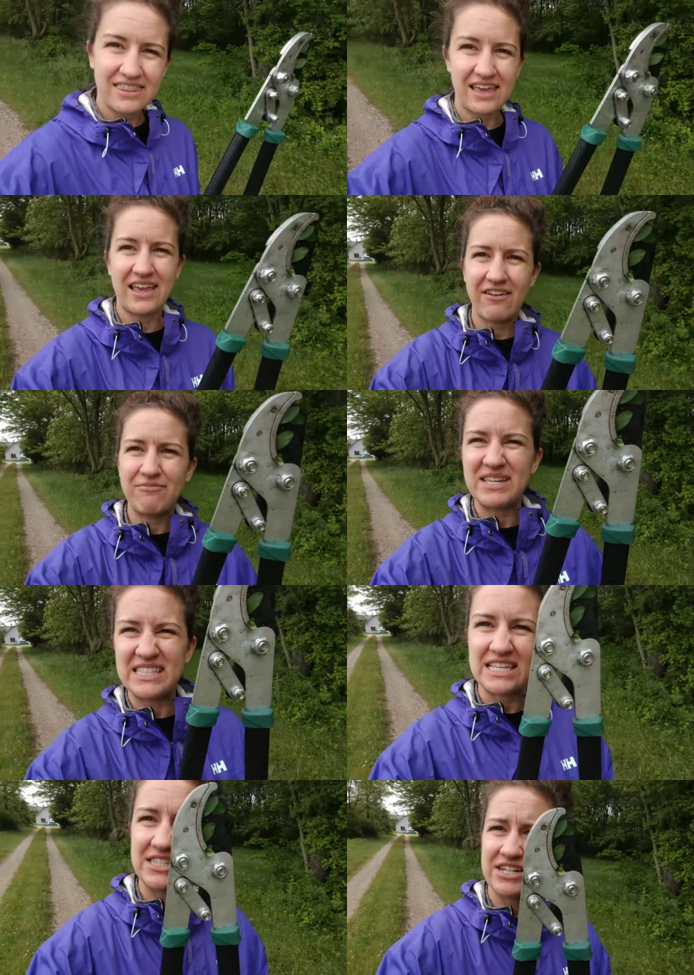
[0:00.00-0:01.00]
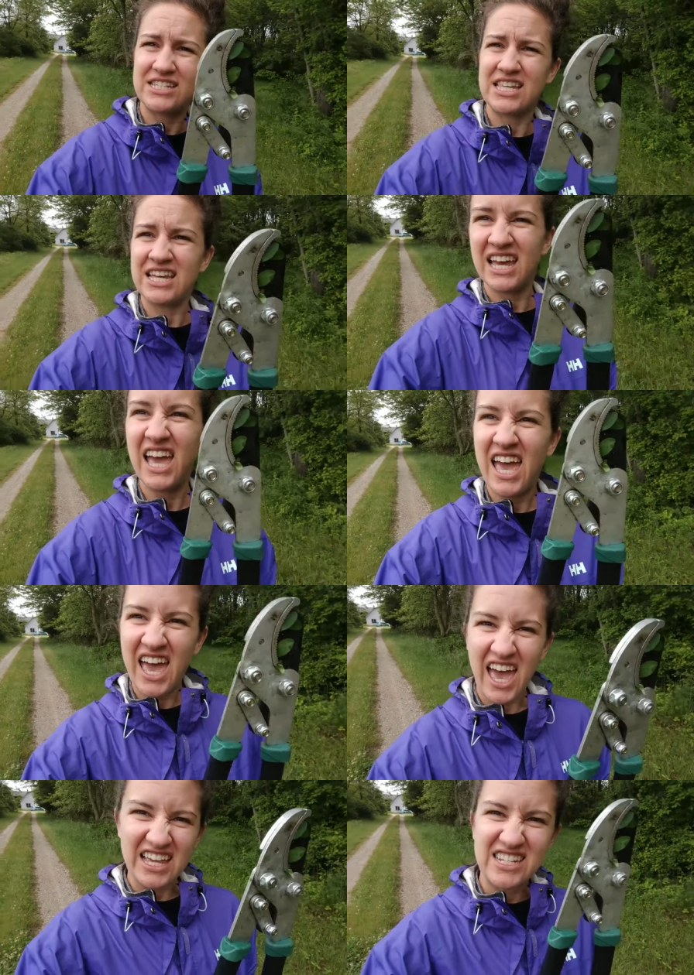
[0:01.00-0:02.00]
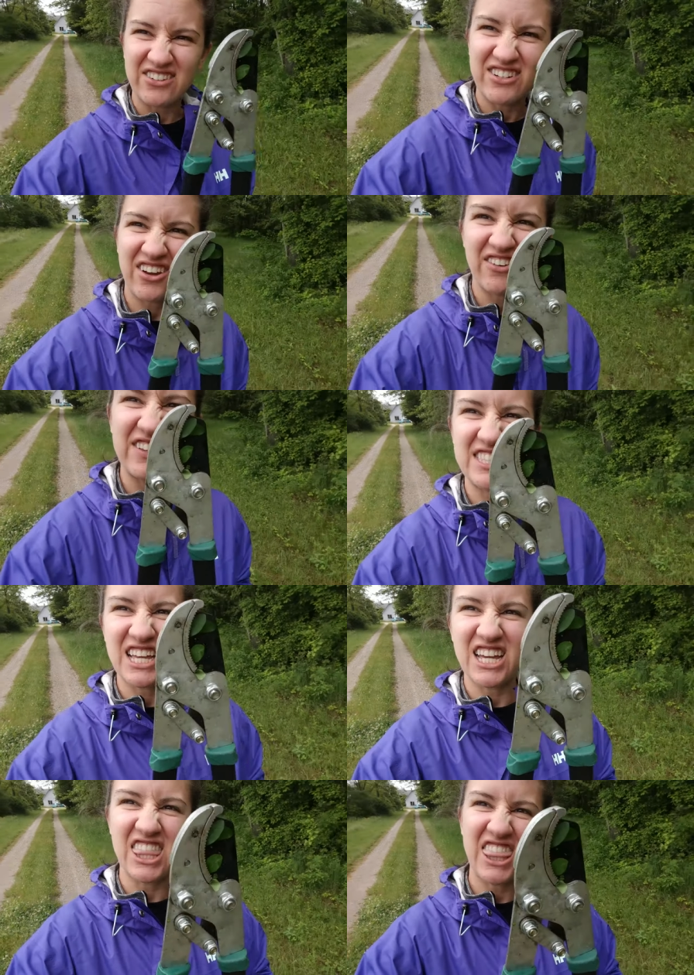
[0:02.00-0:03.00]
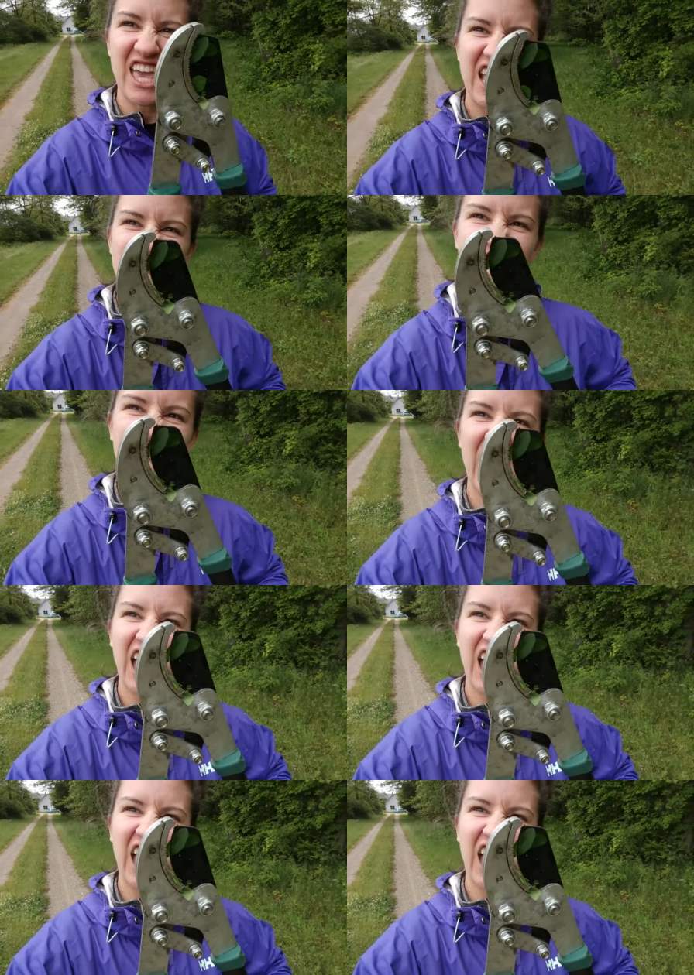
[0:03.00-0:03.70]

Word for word: They gave me scissors. I don't know if it's a good thing.